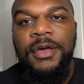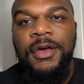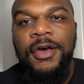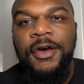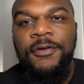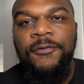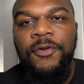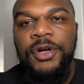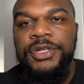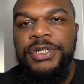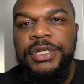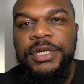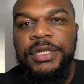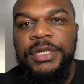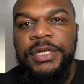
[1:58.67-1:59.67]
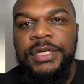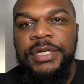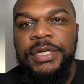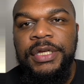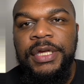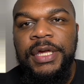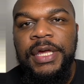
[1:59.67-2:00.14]
Unfortunately,
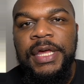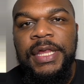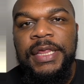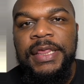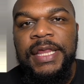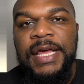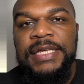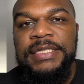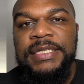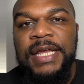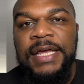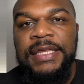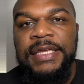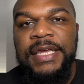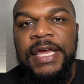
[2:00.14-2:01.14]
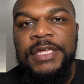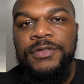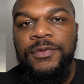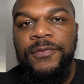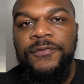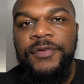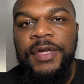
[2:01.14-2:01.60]
that's not the case with VA